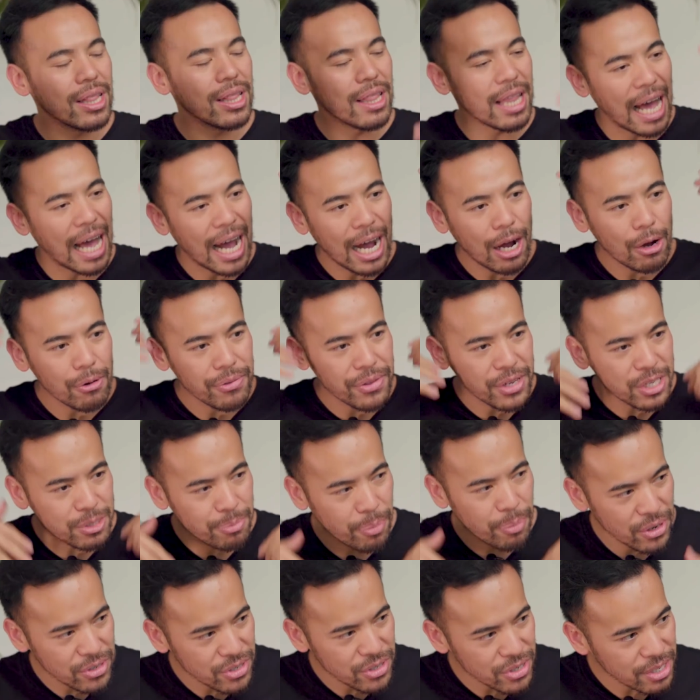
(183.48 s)
allow this
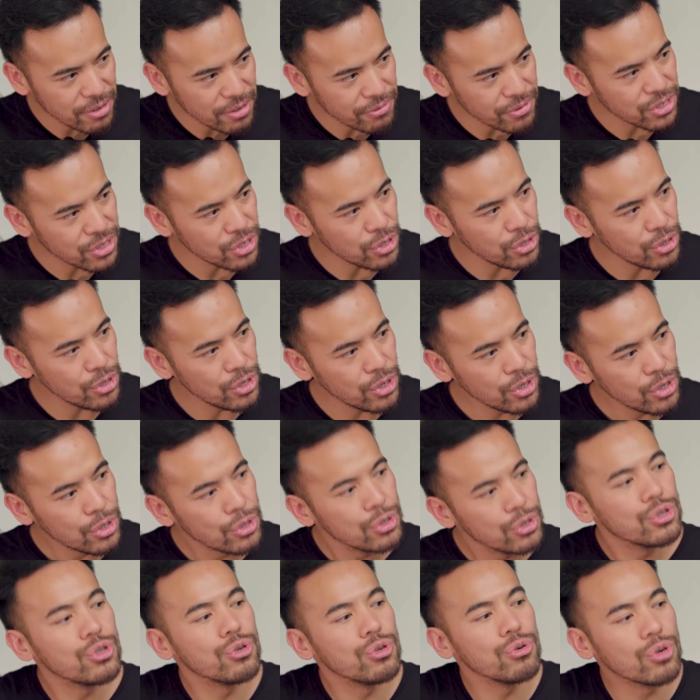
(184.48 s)
positivity
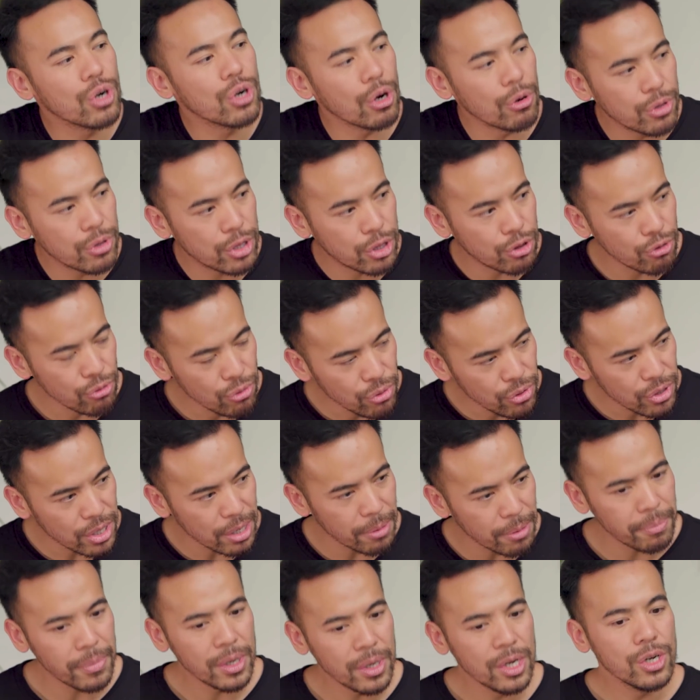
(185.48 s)
to go through
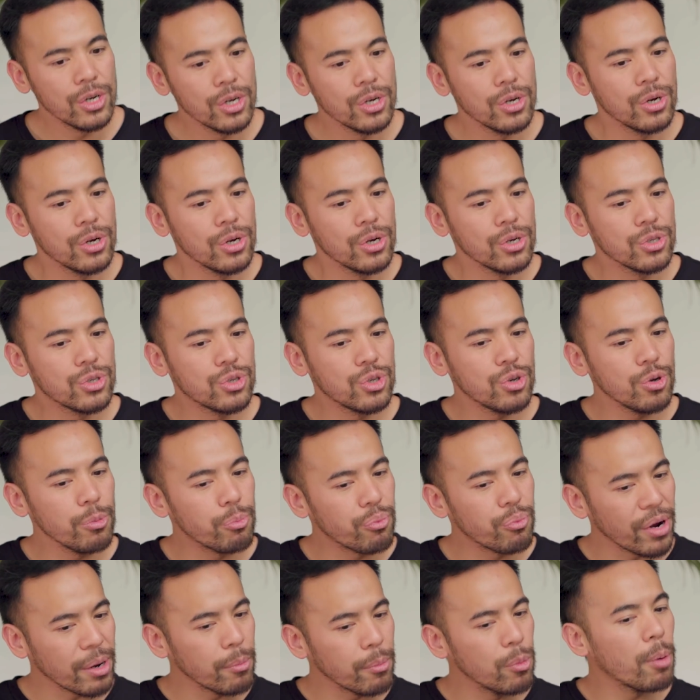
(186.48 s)
them to
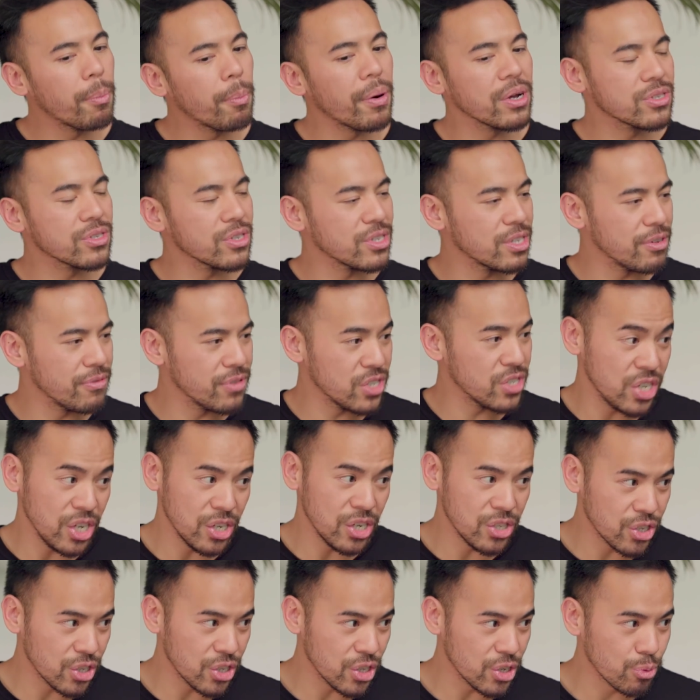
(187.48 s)
bring more positivity
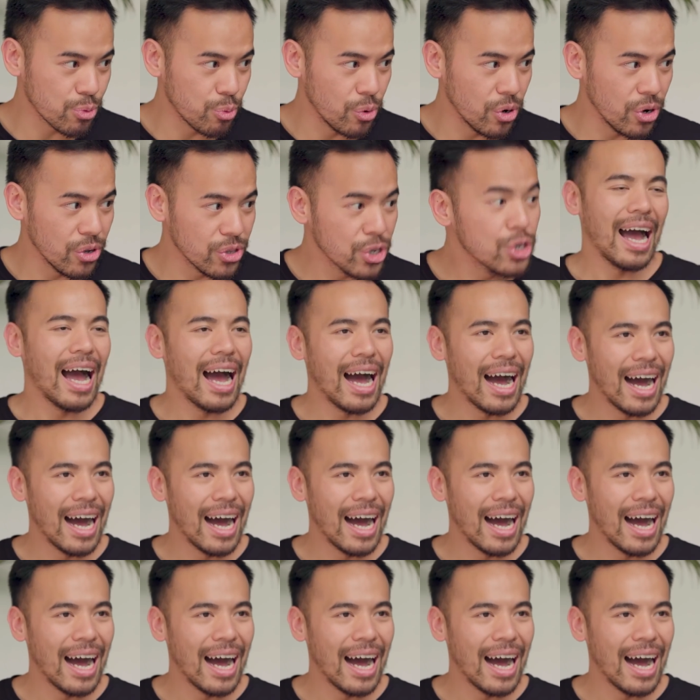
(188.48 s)
into this world.